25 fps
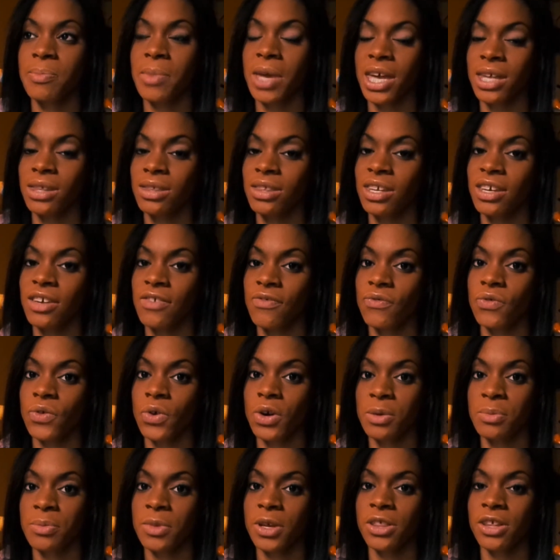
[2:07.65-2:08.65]
mainly
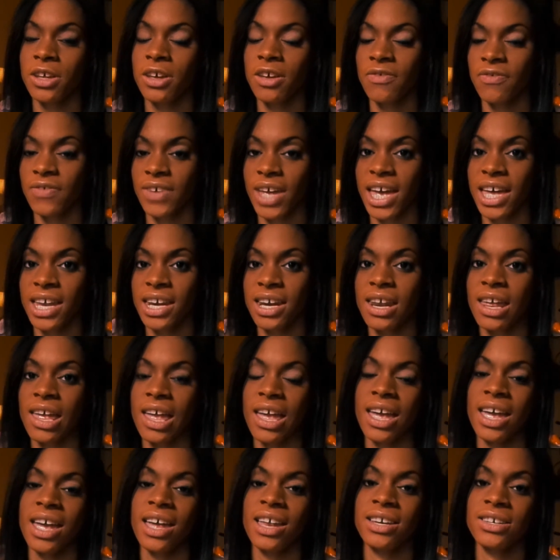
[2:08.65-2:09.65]
formula fed
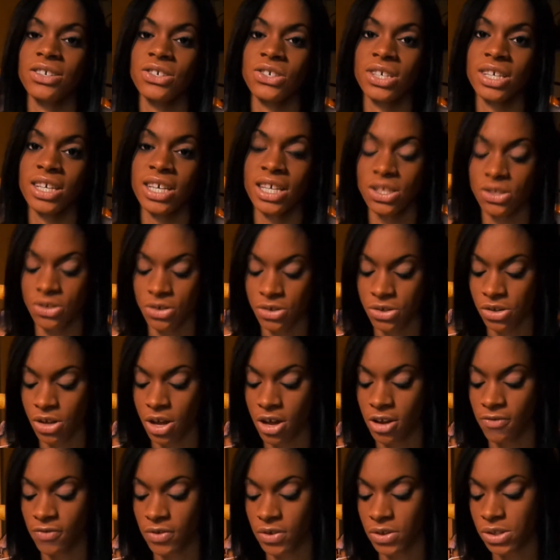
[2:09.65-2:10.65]
and she gets her
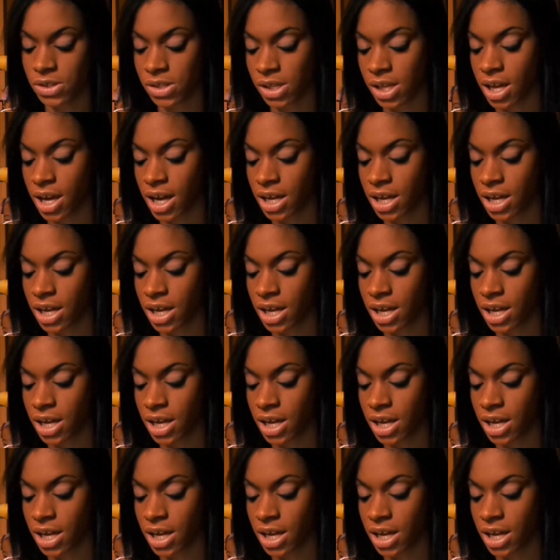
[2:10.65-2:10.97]
solid foods.